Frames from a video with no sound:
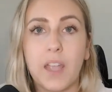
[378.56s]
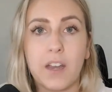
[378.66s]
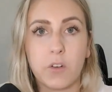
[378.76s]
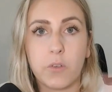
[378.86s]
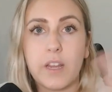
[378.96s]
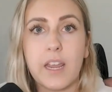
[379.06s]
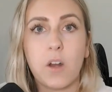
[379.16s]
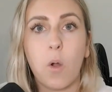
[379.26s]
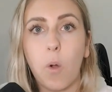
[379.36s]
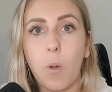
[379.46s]
and
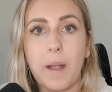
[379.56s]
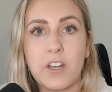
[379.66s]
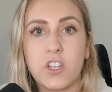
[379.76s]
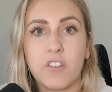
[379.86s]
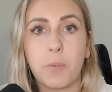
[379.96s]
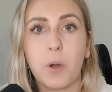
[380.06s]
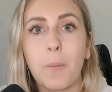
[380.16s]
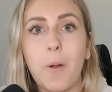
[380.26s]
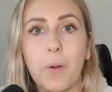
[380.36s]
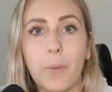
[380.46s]
create a whole bunch of
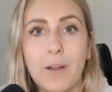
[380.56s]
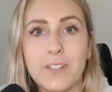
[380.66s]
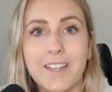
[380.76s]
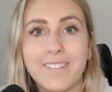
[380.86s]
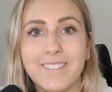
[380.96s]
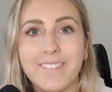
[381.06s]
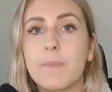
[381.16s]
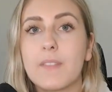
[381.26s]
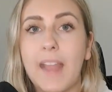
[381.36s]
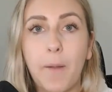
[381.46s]
promo around it?
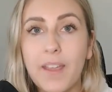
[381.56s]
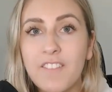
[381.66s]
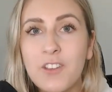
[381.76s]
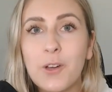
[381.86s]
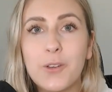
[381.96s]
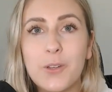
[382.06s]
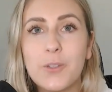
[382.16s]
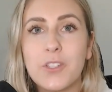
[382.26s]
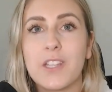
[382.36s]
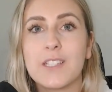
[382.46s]
Now, if you're new
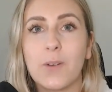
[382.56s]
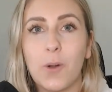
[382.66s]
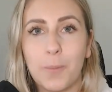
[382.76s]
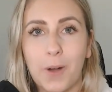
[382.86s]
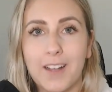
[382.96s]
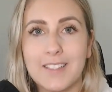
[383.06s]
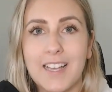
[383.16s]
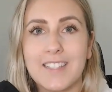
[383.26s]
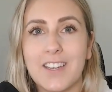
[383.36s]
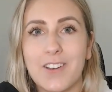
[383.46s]
to this whole
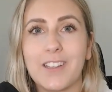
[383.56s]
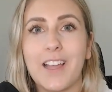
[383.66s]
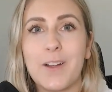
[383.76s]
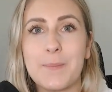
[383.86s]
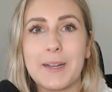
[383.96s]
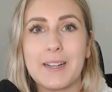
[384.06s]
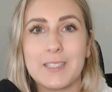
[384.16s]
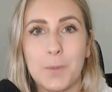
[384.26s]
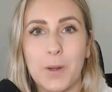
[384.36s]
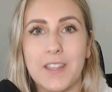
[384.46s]
process and you're like, oh my God,
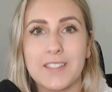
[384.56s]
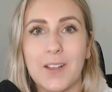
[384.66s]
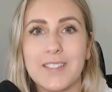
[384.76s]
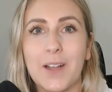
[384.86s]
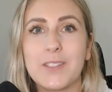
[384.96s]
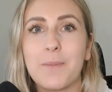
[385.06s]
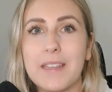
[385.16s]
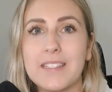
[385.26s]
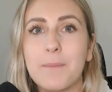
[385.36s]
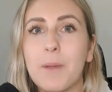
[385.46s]
Simona, this all sounds
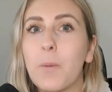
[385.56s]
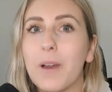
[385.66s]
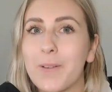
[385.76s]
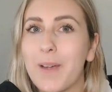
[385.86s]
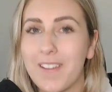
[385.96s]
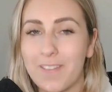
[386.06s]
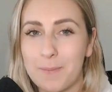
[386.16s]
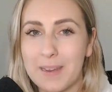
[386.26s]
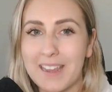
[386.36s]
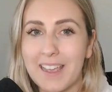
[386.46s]
amazing, but where do I even
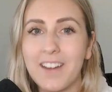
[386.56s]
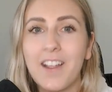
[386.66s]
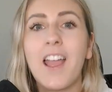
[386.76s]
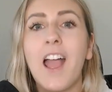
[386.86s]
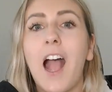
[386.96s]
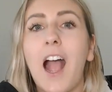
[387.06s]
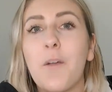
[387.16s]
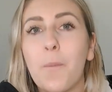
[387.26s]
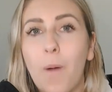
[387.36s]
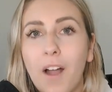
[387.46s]
begin? I
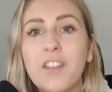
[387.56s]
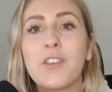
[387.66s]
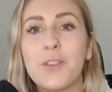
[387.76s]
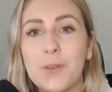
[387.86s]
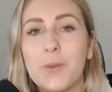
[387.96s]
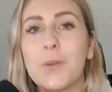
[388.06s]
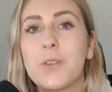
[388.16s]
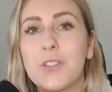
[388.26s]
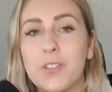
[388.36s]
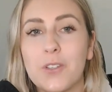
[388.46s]
want you
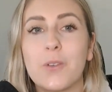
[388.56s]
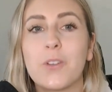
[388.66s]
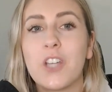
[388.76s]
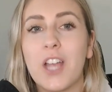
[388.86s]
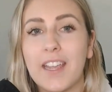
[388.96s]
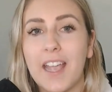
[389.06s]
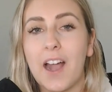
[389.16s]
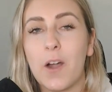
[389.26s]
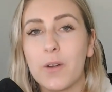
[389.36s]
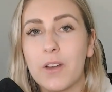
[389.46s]
to check
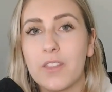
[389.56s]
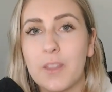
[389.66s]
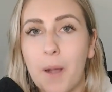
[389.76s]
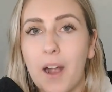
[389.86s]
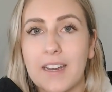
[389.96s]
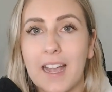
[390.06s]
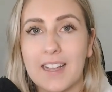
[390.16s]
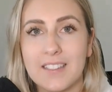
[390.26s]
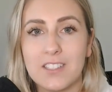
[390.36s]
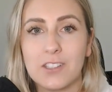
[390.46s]
out the
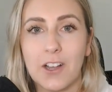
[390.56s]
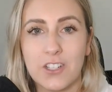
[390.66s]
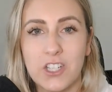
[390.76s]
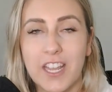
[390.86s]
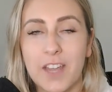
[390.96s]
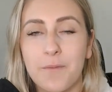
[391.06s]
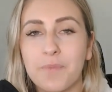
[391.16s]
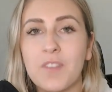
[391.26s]
podcast launch kit.